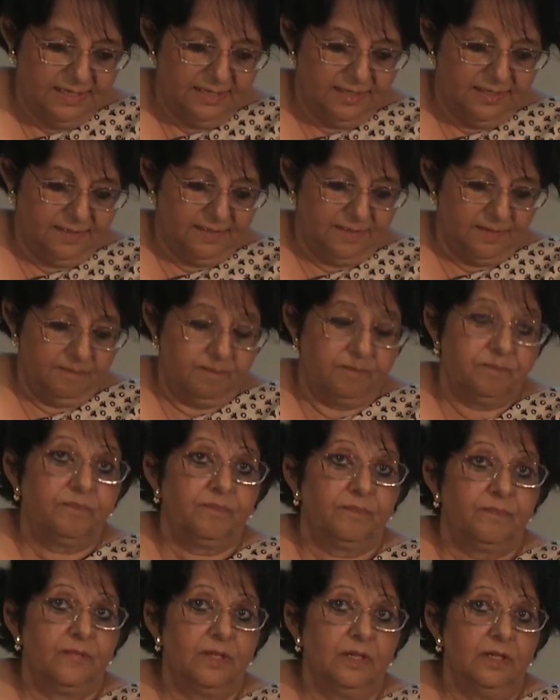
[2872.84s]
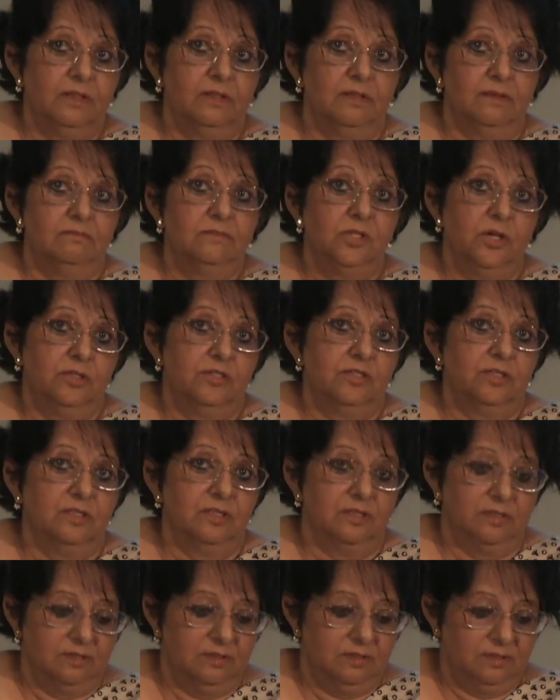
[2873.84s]
um, uh, not
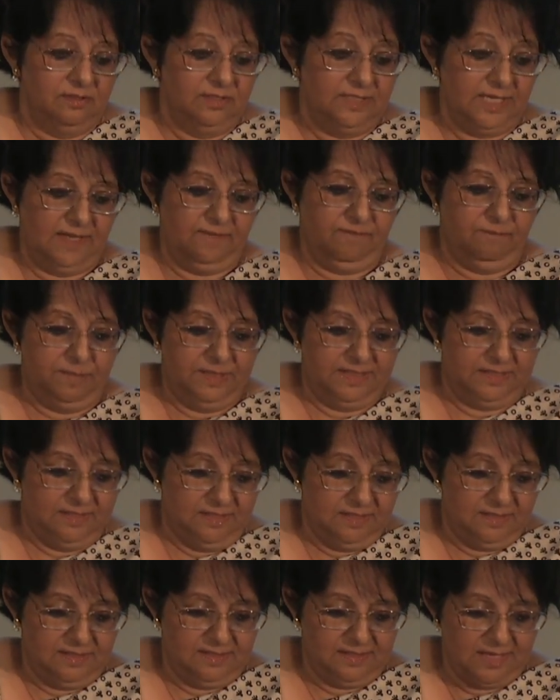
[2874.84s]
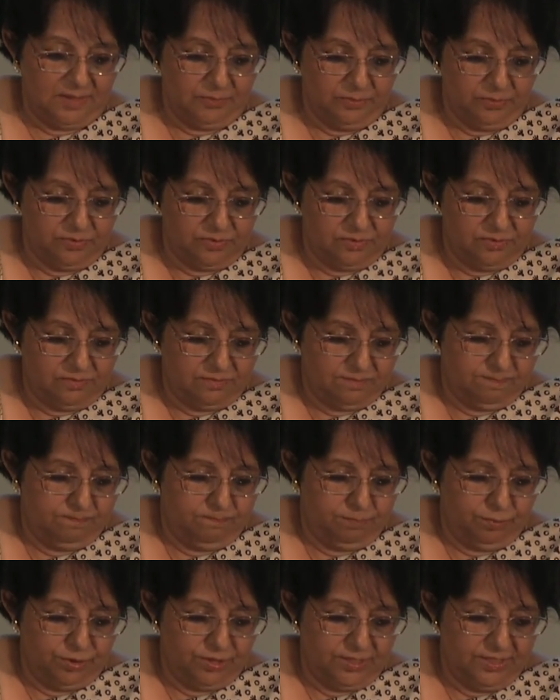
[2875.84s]
a safe business, as I would
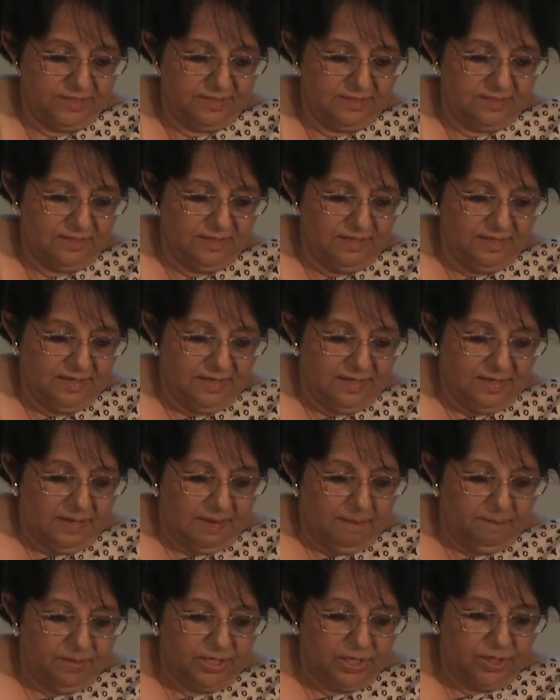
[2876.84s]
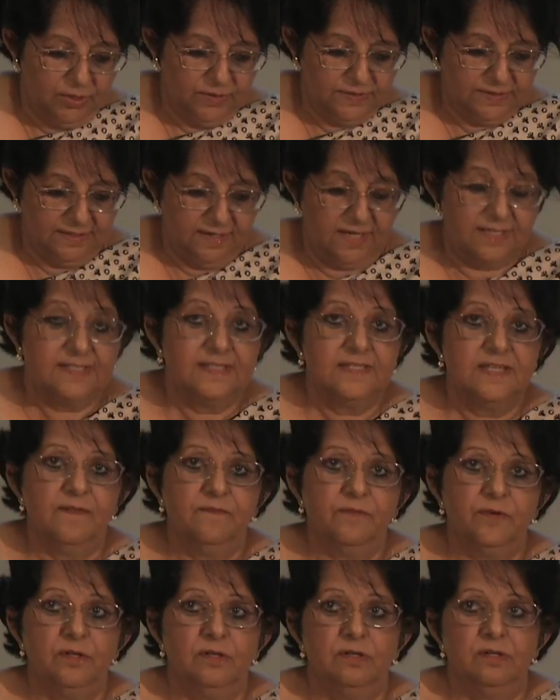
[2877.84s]
put it, because there are
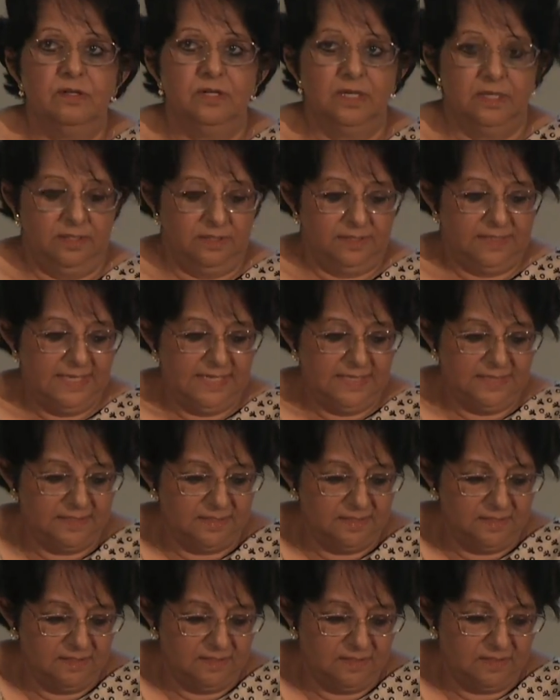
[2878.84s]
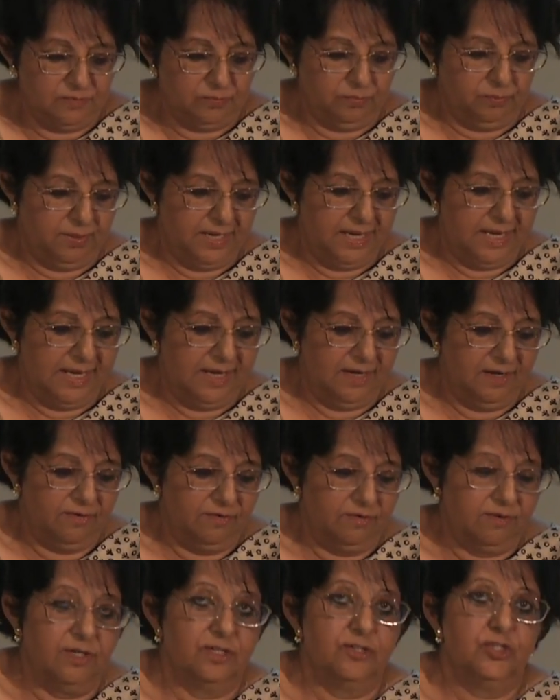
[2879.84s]
several uh, cases
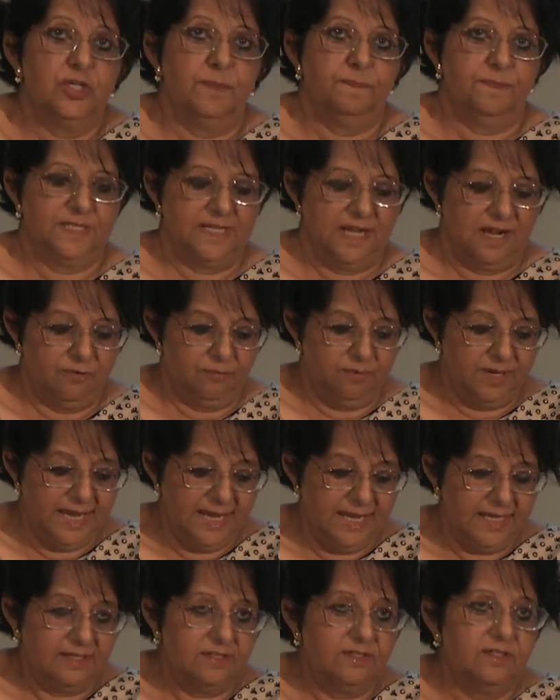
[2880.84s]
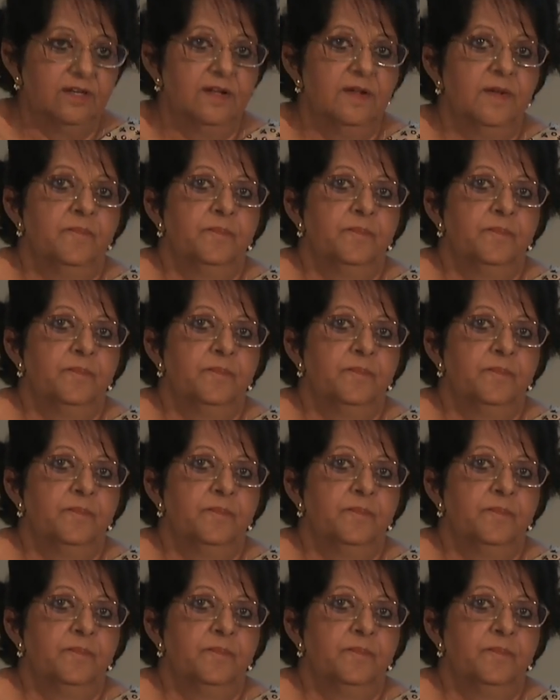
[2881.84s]
where uh, ships are wrecked.